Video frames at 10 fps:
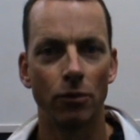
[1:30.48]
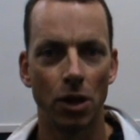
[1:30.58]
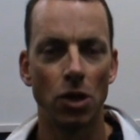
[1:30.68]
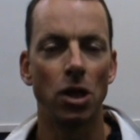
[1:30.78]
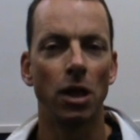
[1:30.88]

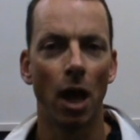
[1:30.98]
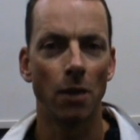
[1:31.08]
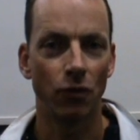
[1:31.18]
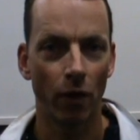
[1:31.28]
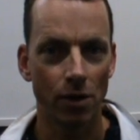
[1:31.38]
teaching
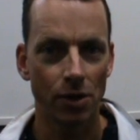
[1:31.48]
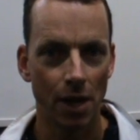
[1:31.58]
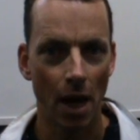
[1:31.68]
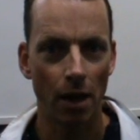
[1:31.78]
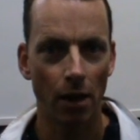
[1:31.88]
games for
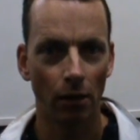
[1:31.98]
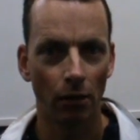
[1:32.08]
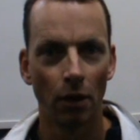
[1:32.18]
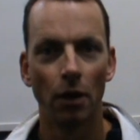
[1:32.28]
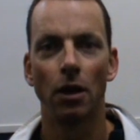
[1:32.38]
understanding,
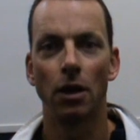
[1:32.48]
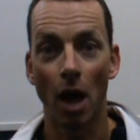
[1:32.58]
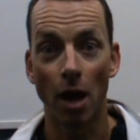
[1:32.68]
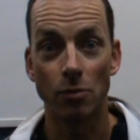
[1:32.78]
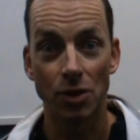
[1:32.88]

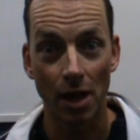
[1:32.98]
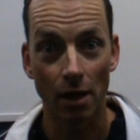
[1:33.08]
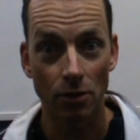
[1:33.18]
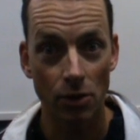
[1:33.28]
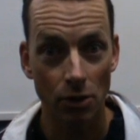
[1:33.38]
game
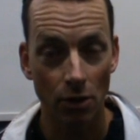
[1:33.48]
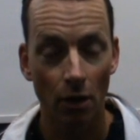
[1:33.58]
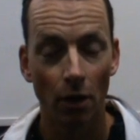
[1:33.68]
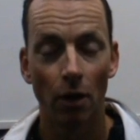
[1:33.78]
sense,